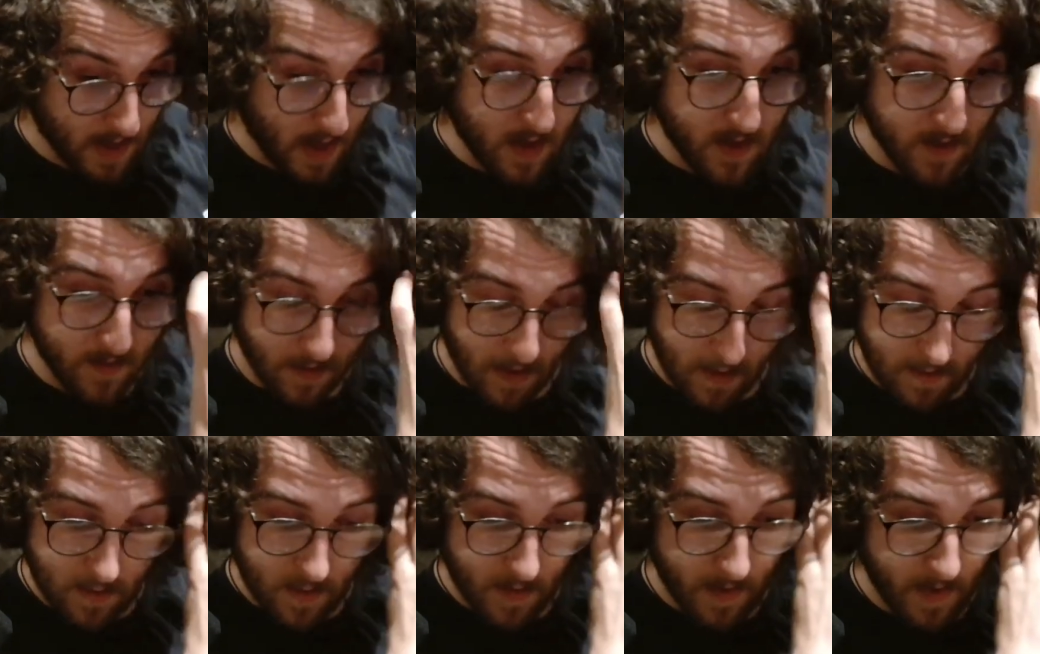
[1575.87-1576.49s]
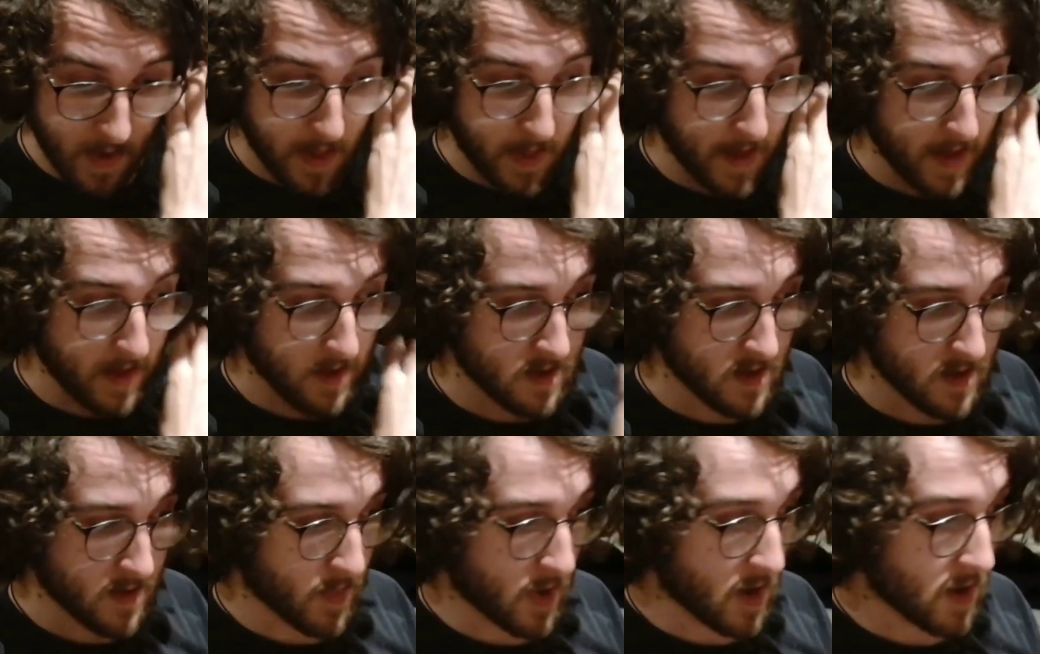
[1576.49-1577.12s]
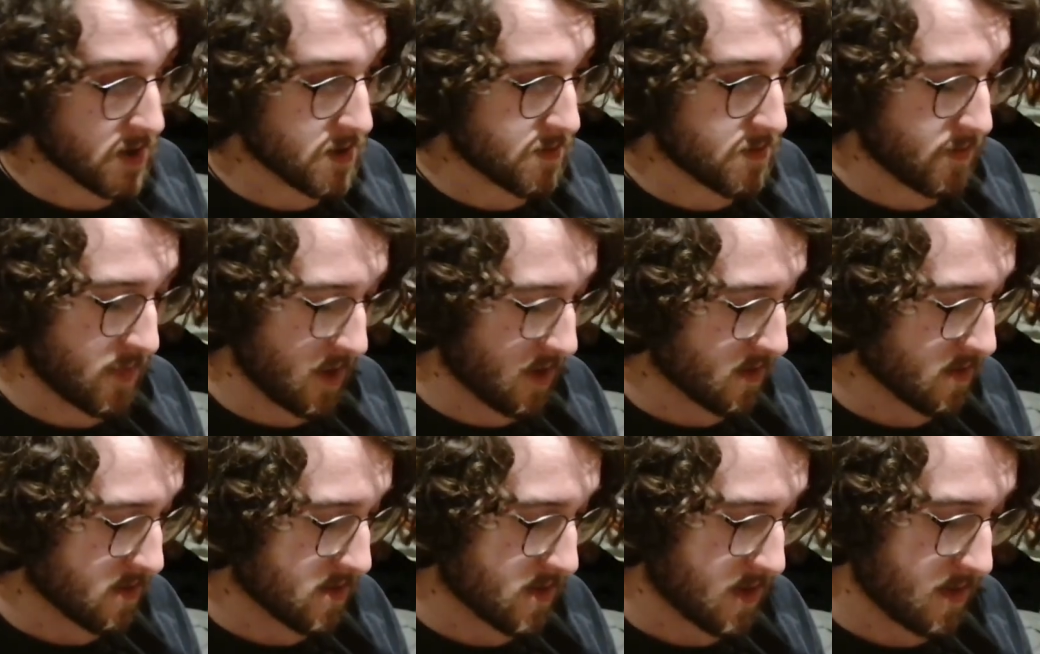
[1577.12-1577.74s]
probably thanks to Pod,
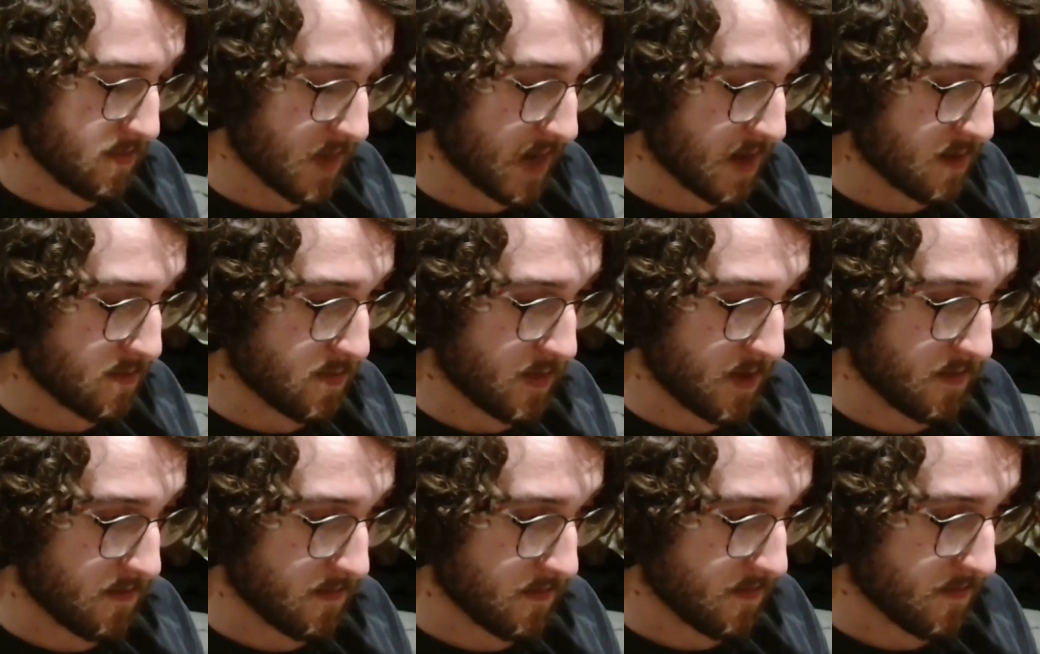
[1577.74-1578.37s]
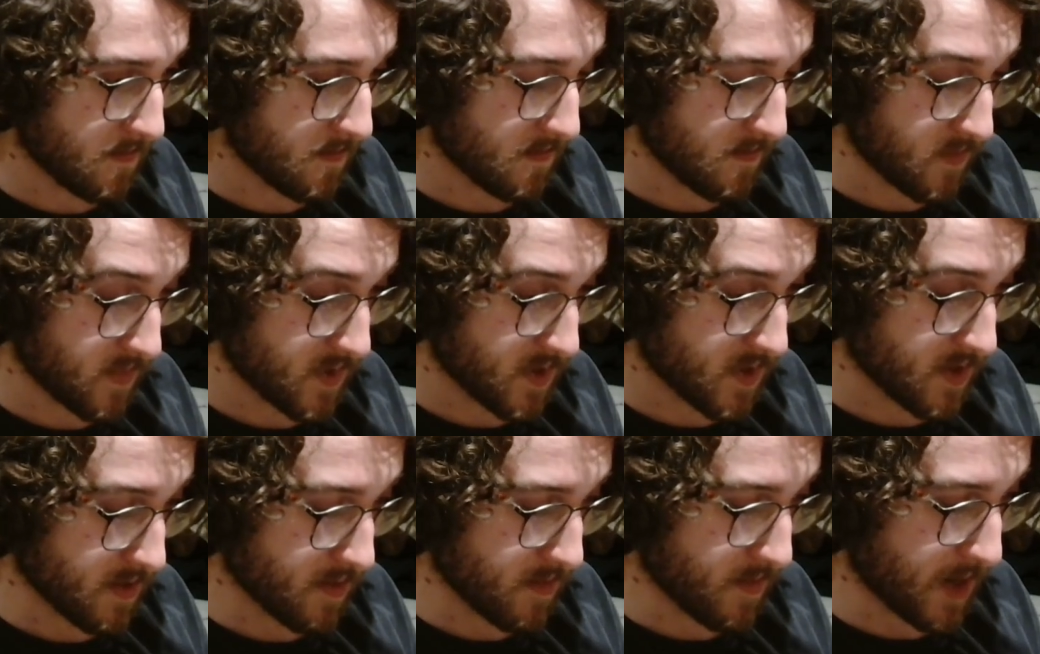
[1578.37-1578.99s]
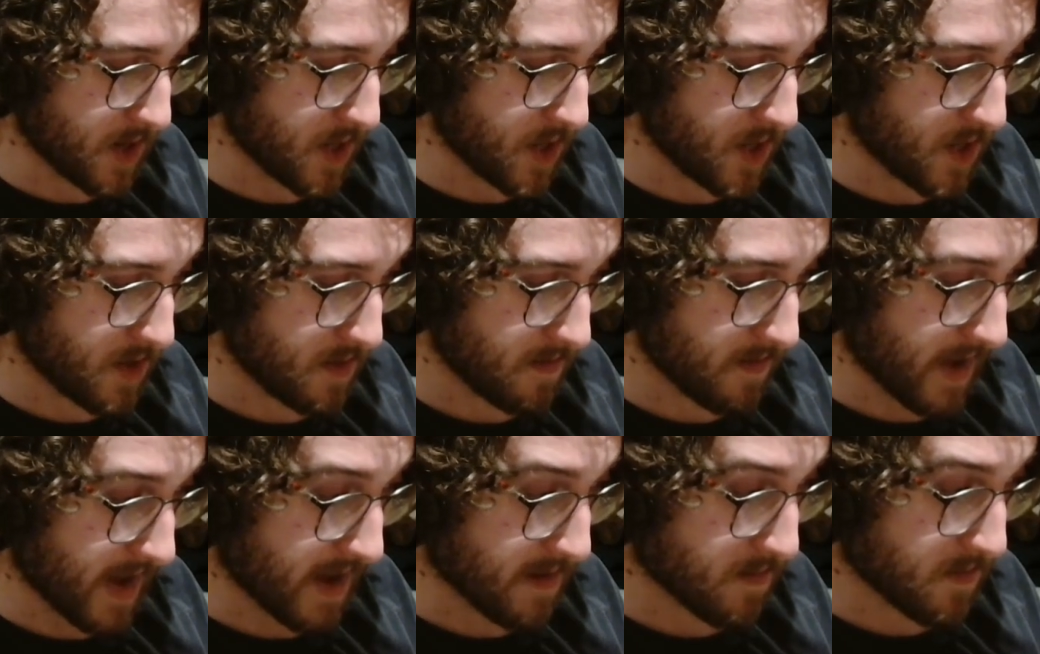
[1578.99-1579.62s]
because he made me so much
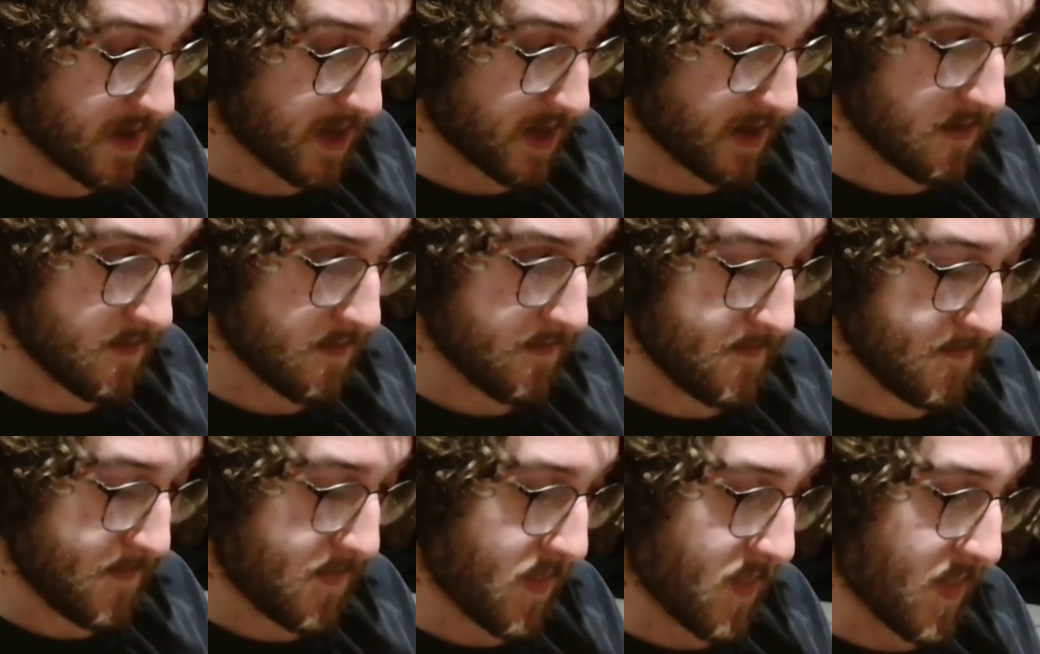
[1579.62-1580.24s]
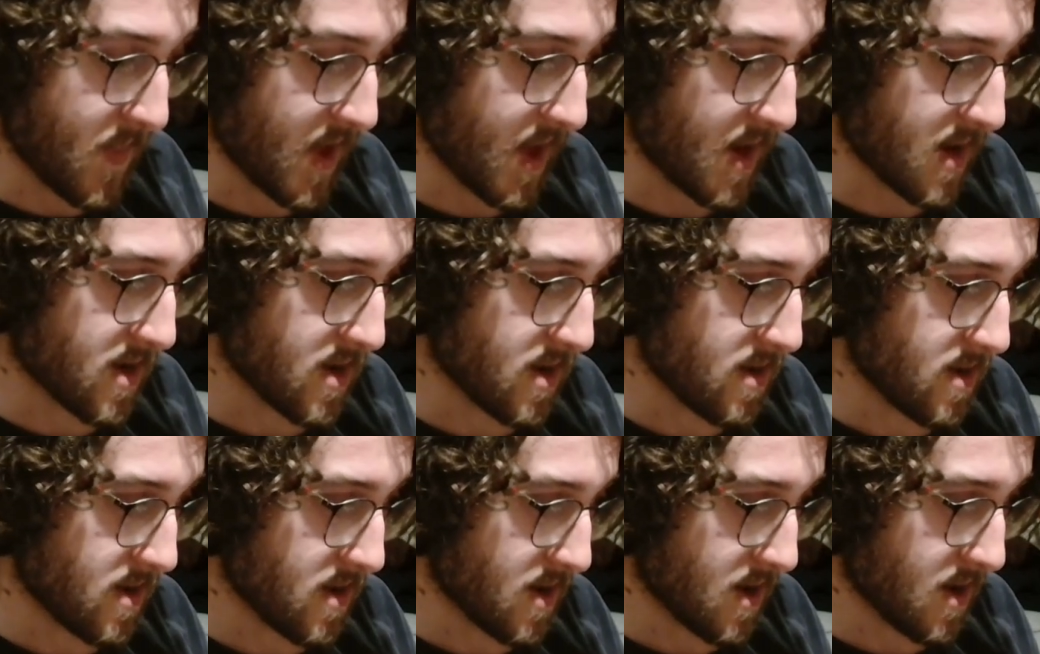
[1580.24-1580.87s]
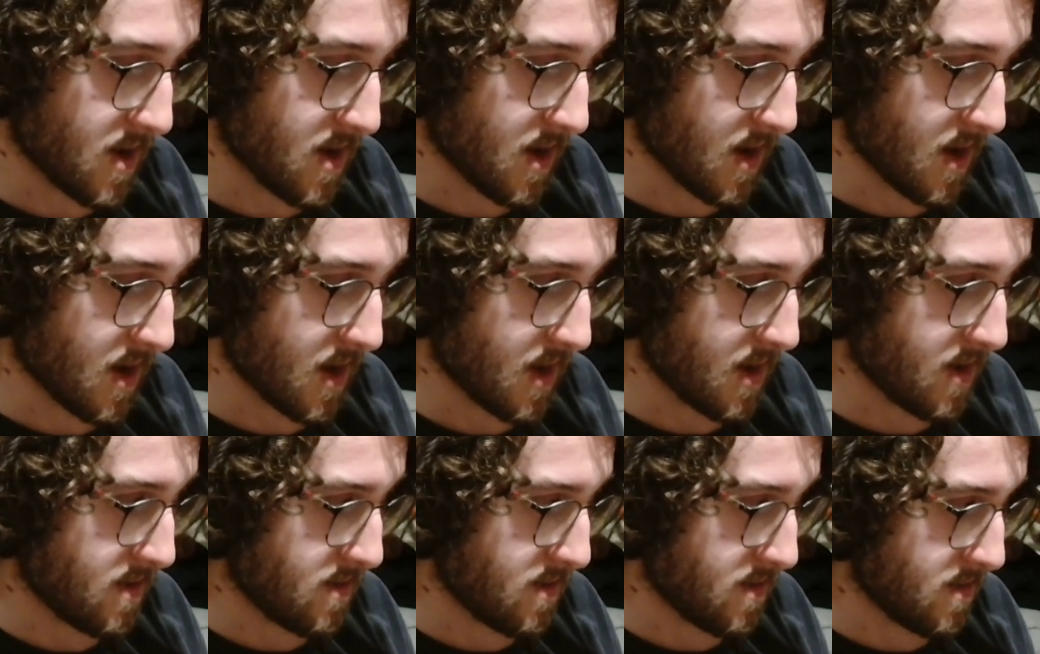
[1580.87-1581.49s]
happier, and I